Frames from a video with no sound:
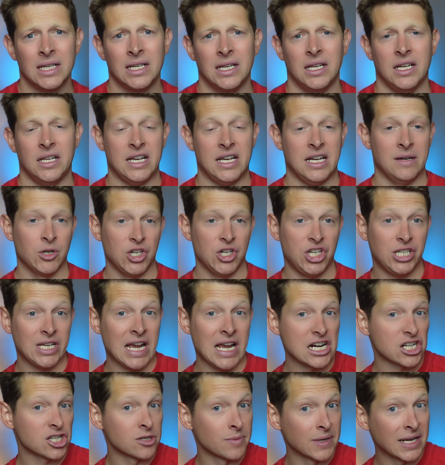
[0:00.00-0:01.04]
and how much
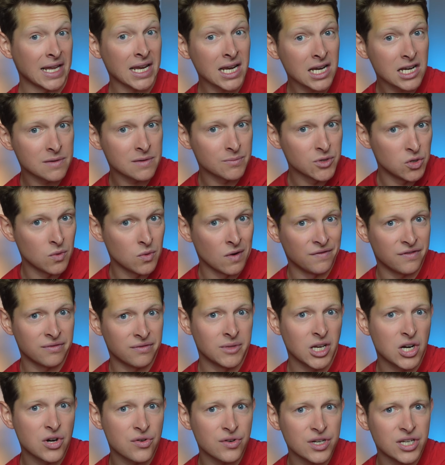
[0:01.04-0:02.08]
taxable income you want from the
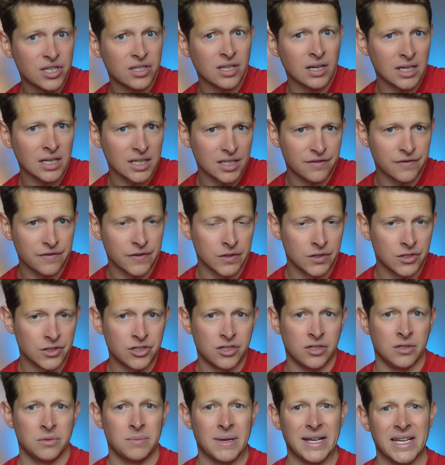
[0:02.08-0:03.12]
crystallised funds
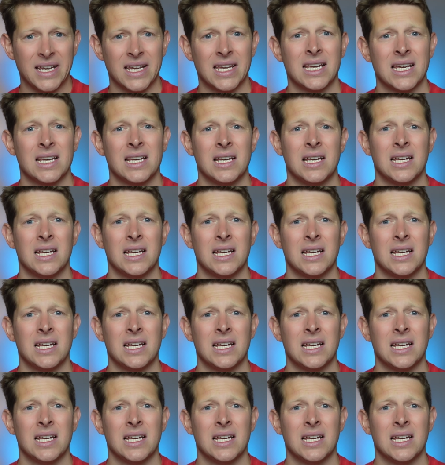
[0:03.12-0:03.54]
to make